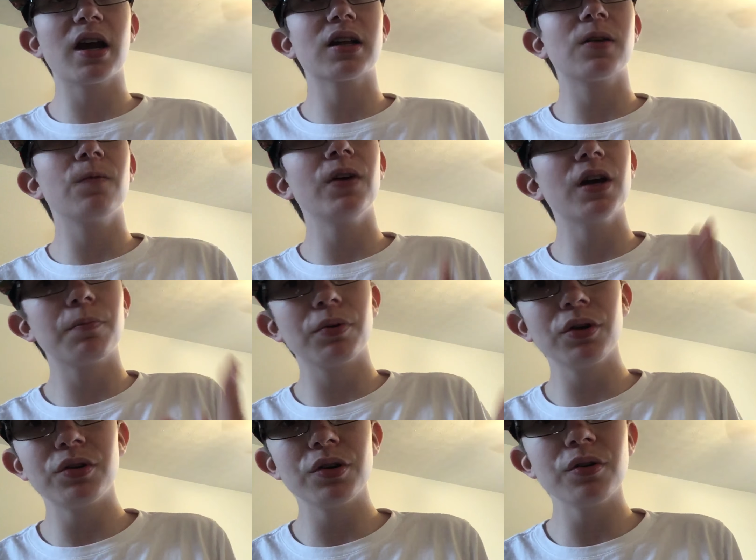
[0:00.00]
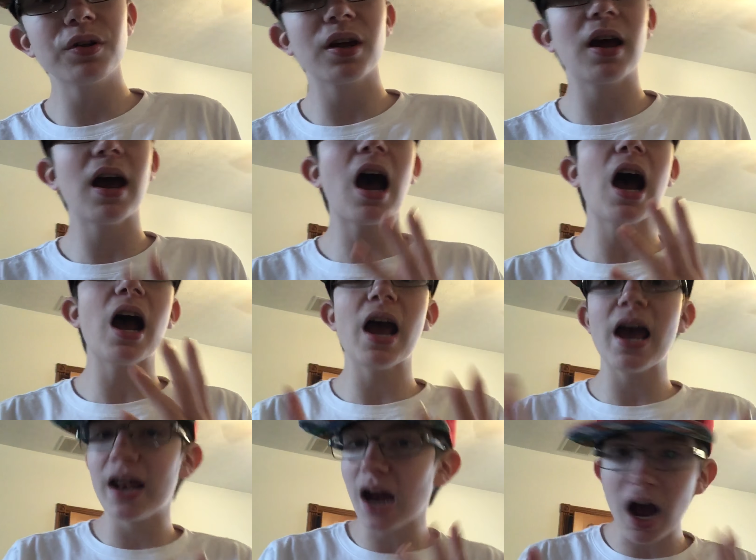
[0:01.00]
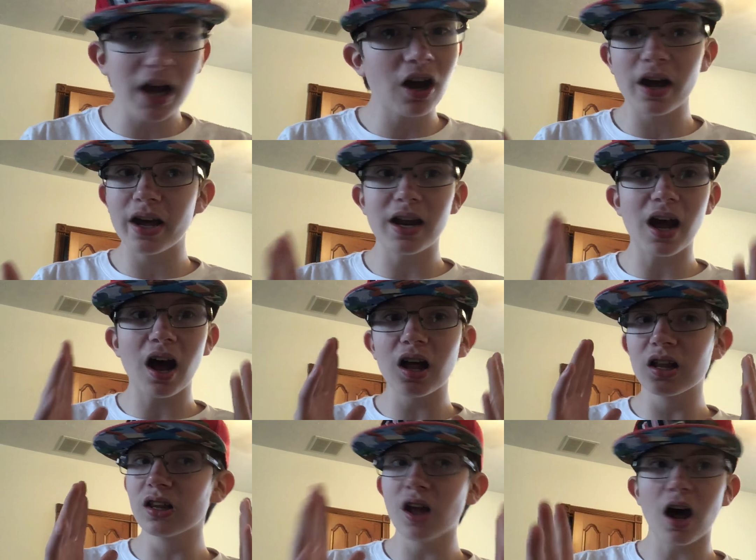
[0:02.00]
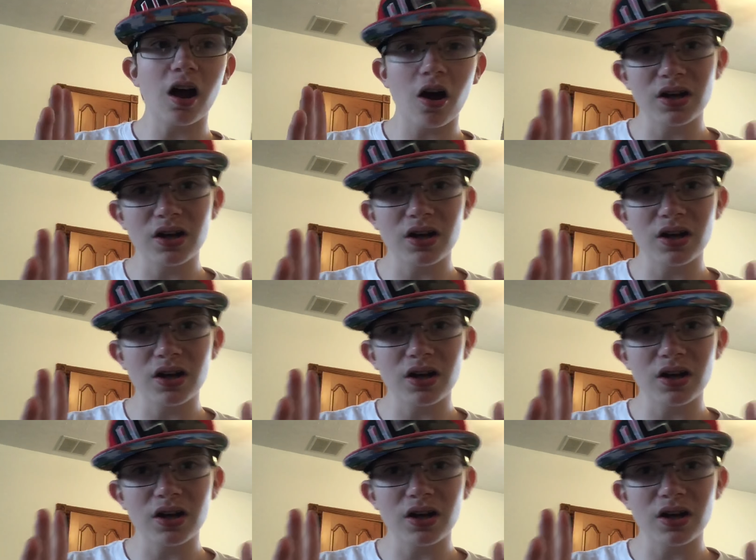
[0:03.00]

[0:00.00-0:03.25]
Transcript: connect via Bluetooth, and I got an, a lot